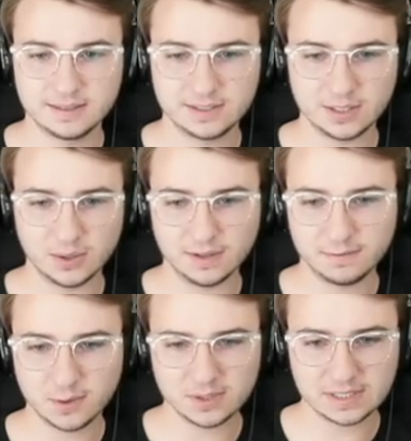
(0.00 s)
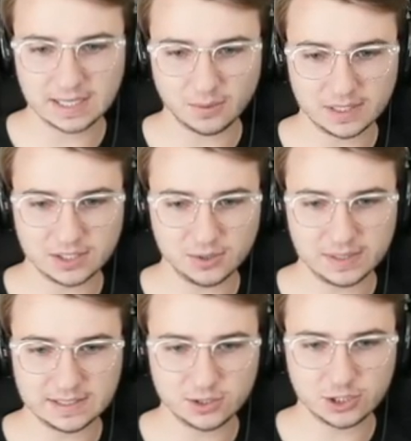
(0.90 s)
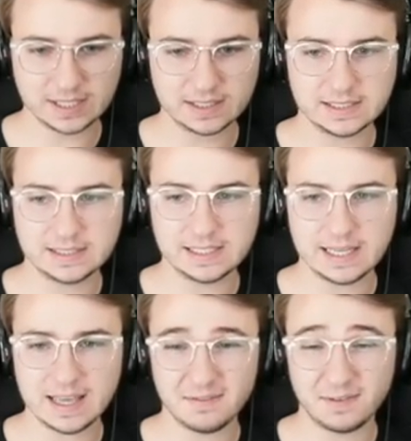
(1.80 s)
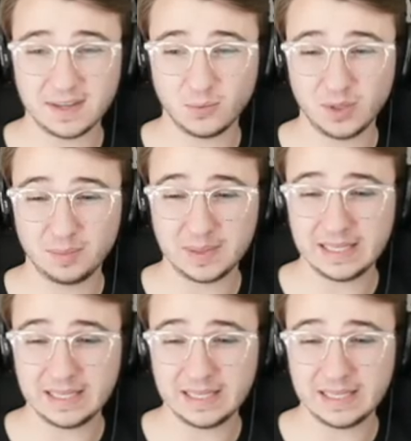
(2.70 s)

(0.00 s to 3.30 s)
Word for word: So the first thing I want to do is check to see if it would